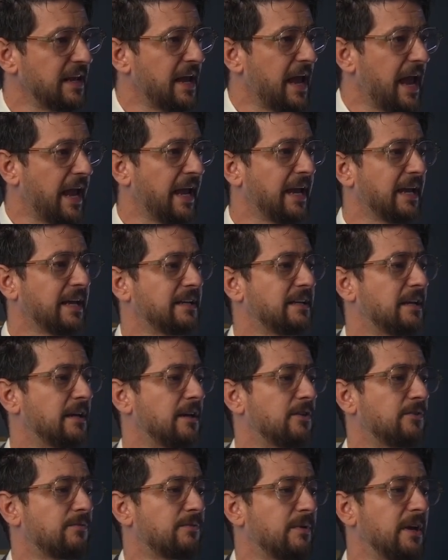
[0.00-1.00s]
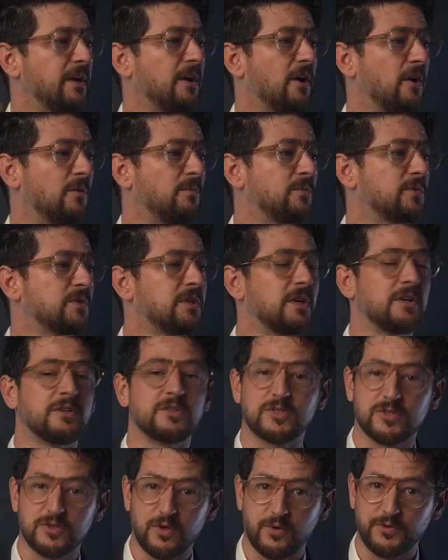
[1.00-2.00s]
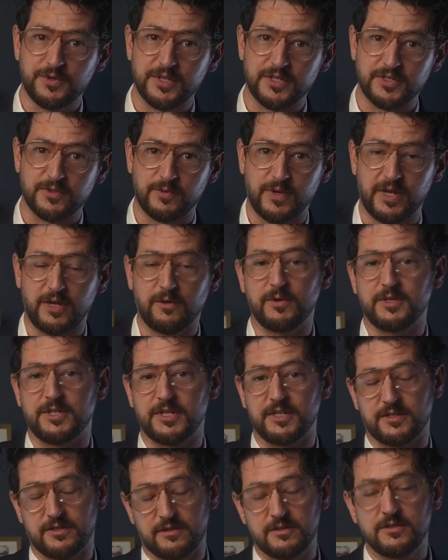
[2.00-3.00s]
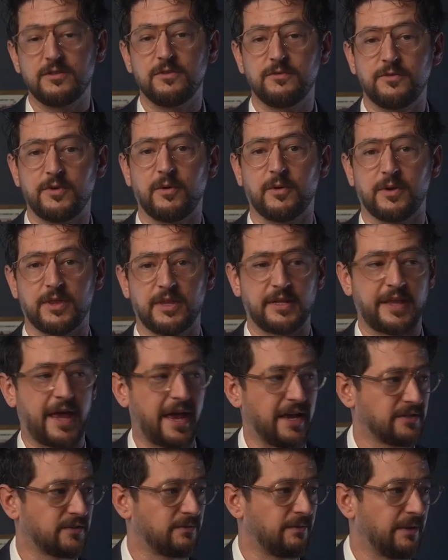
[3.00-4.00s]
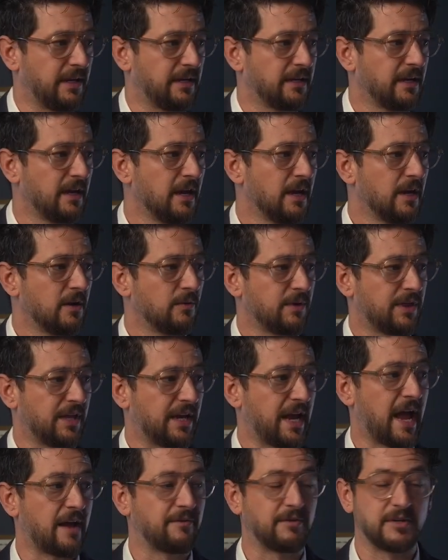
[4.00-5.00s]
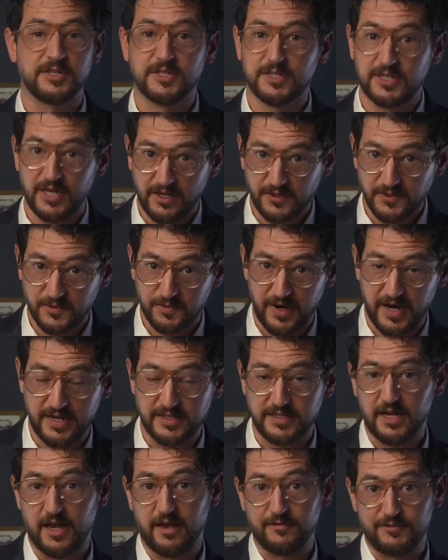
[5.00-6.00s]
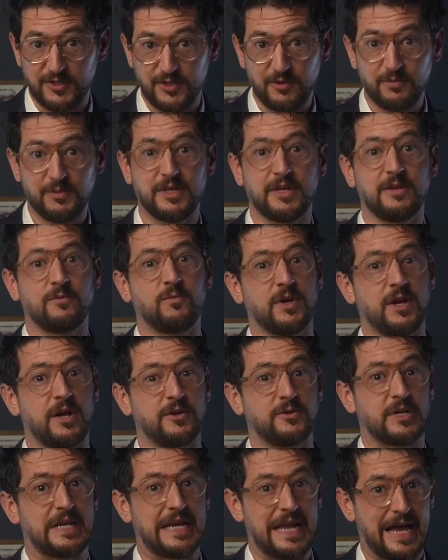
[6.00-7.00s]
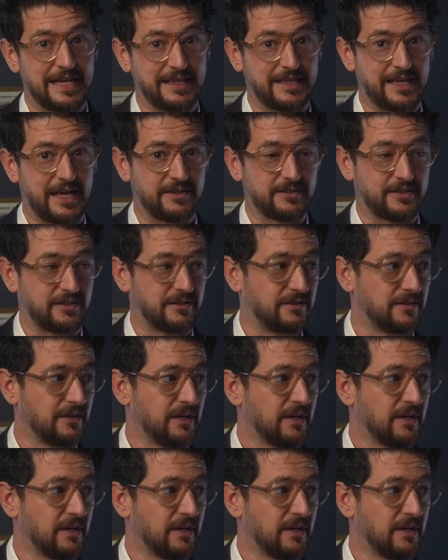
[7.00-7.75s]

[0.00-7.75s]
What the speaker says: And three homes sold this week, which is two fewer than last week, with an average sales price of $2,109,000,